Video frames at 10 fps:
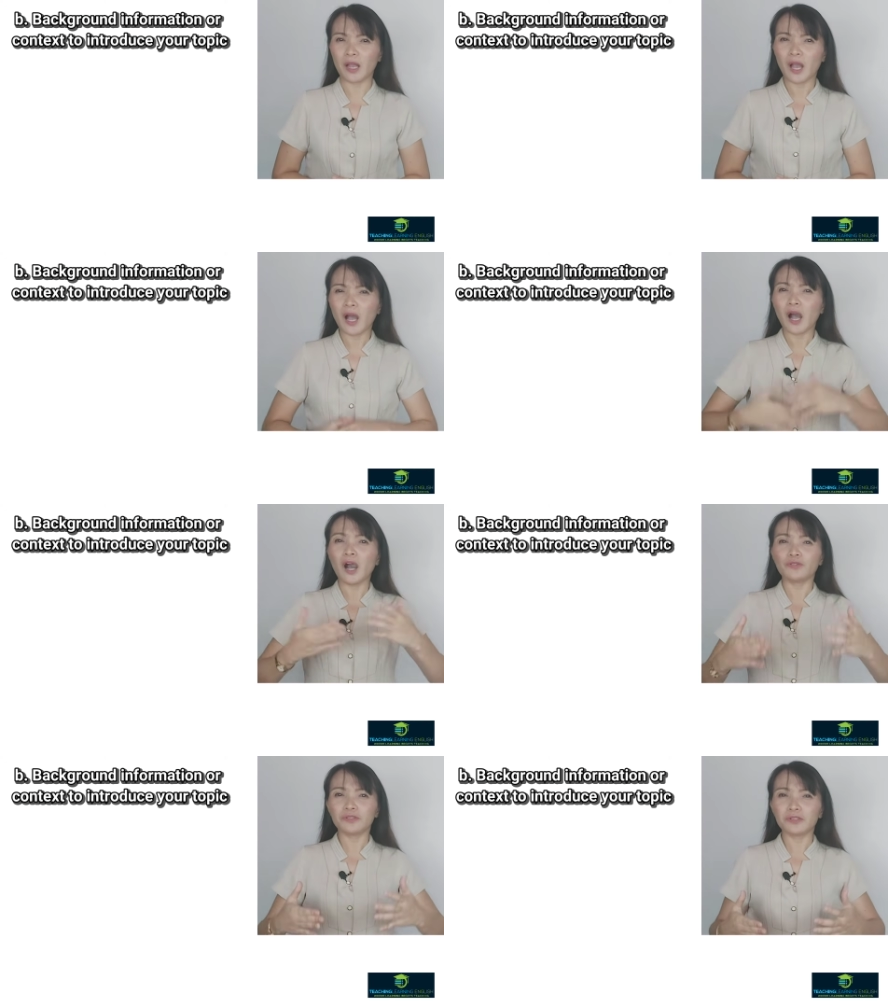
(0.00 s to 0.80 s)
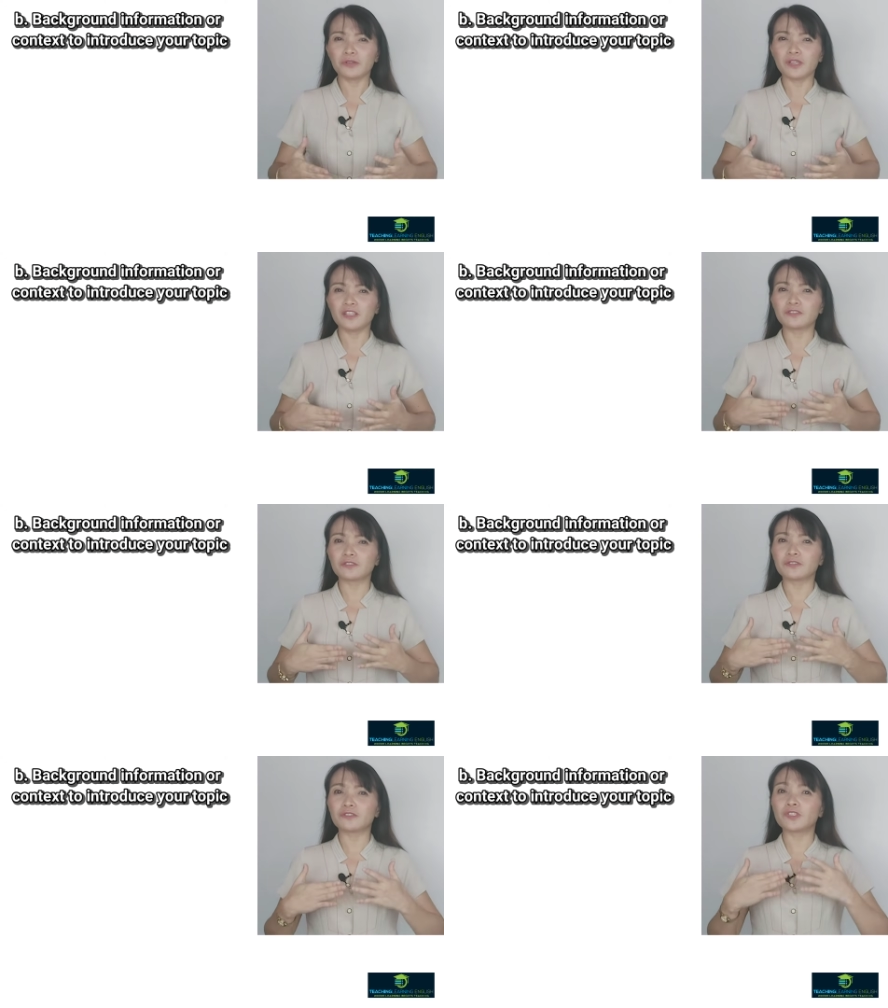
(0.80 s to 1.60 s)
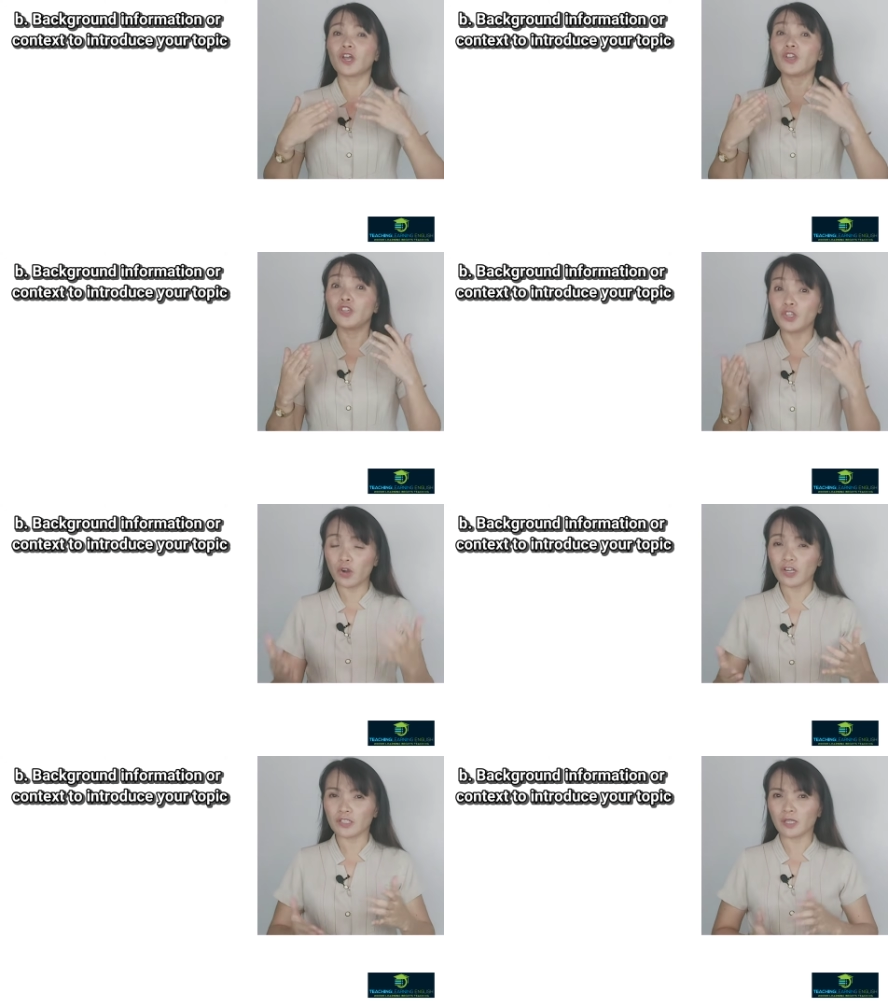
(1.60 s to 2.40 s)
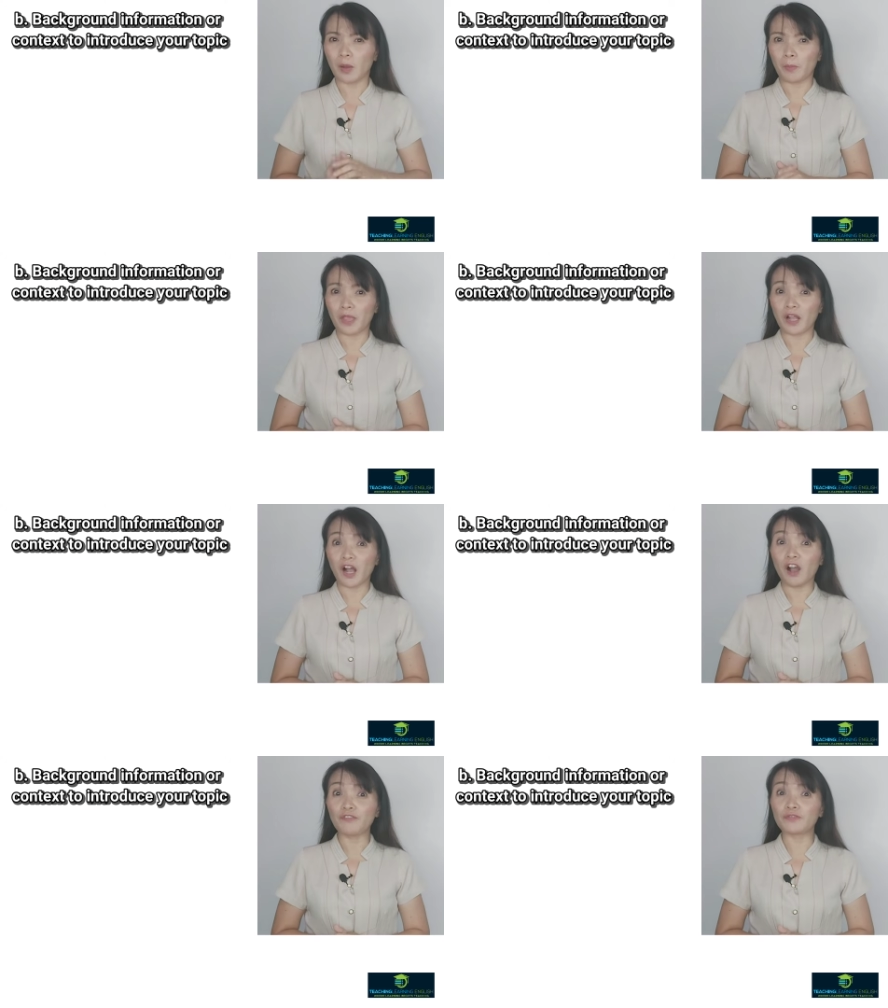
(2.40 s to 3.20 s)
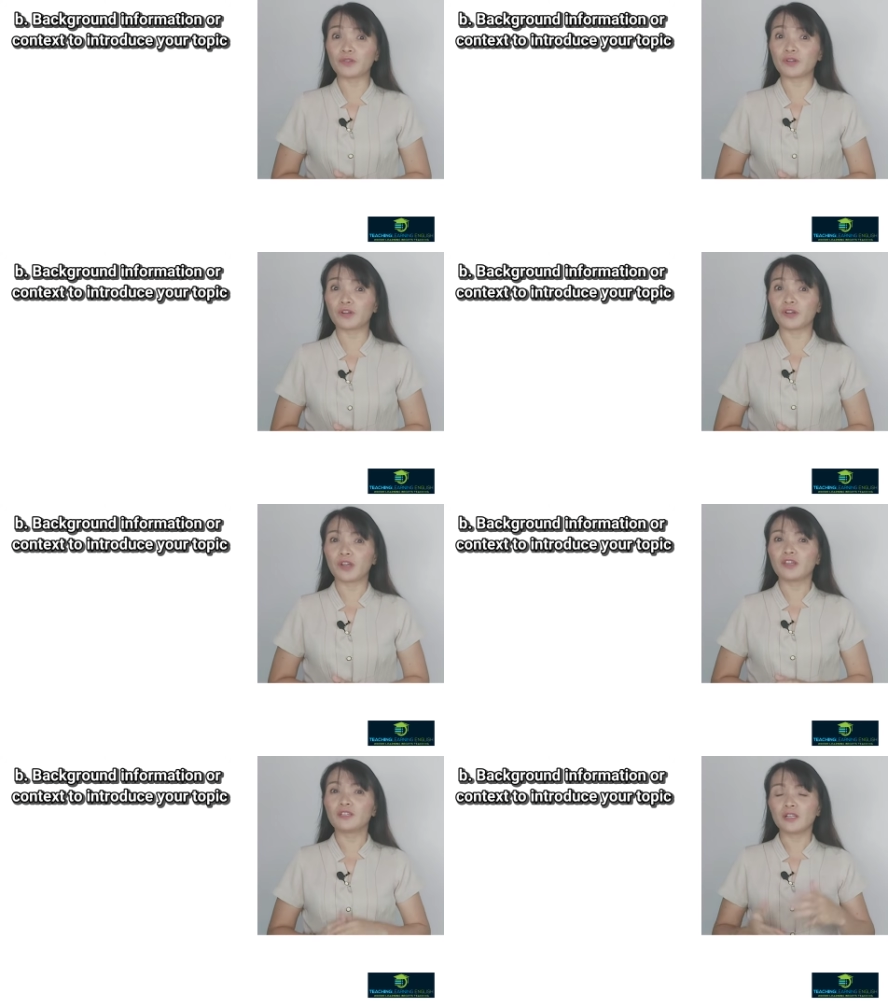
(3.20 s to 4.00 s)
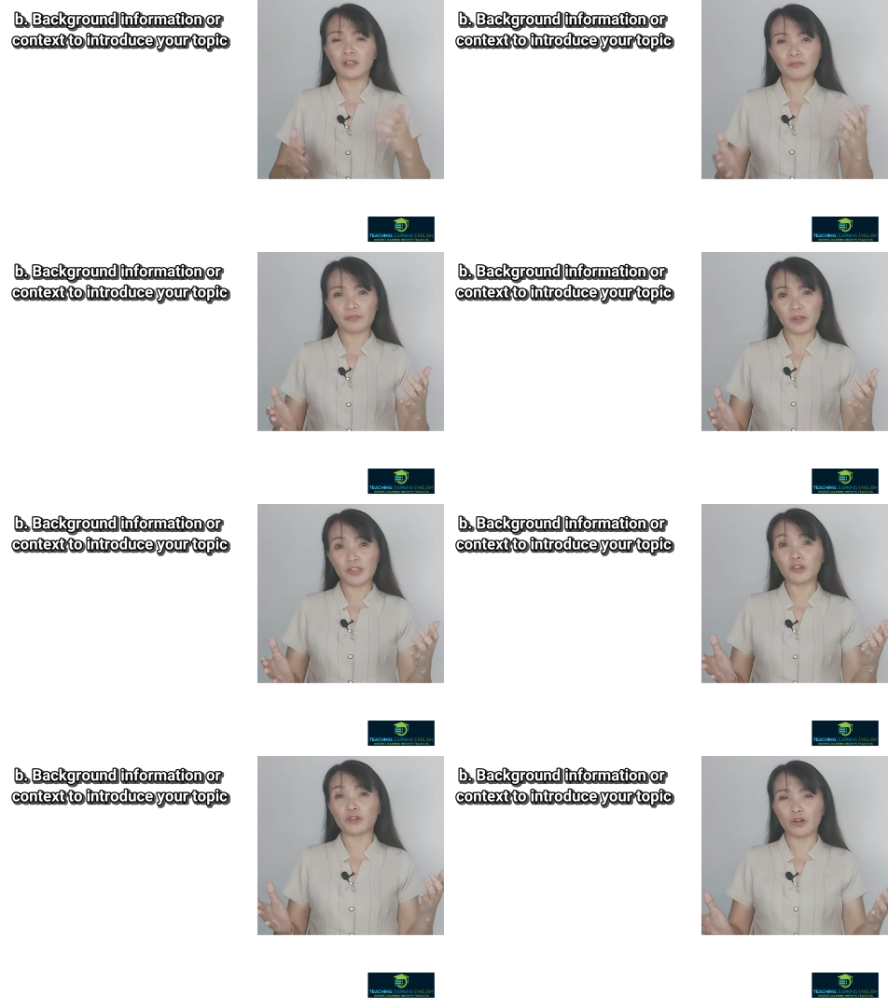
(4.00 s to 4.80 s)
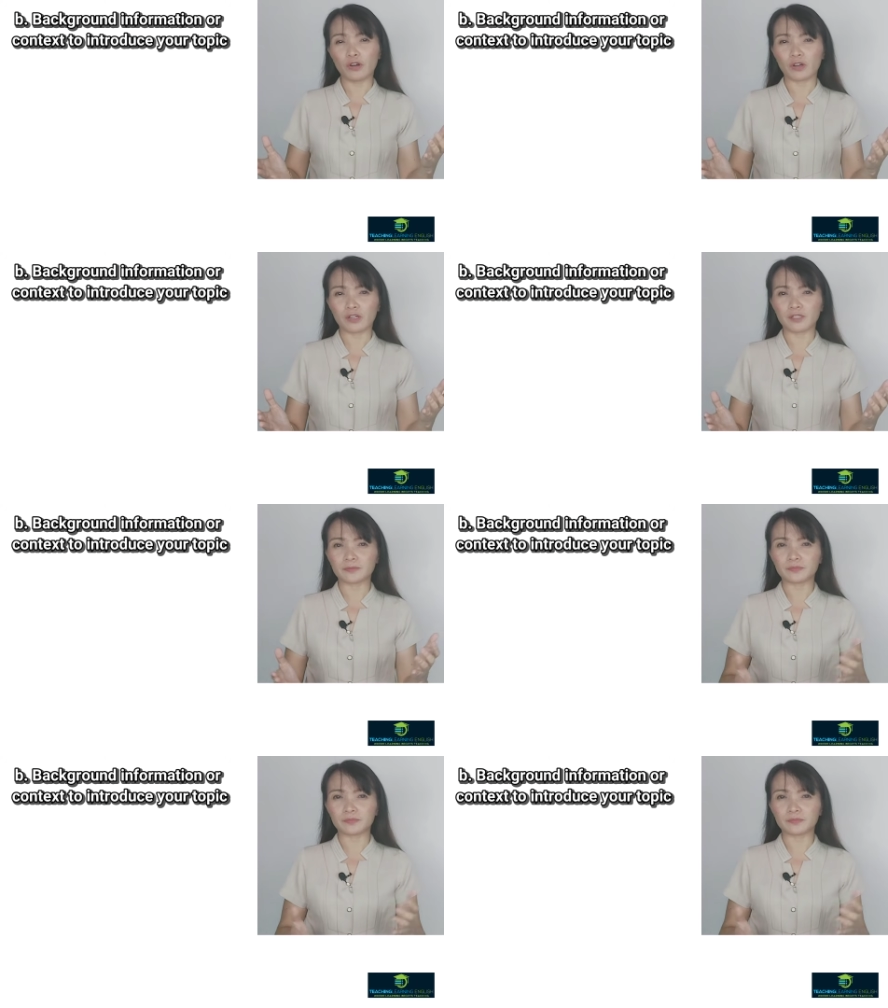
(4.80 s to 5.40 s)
How do you introduce your topic after delivering your hook?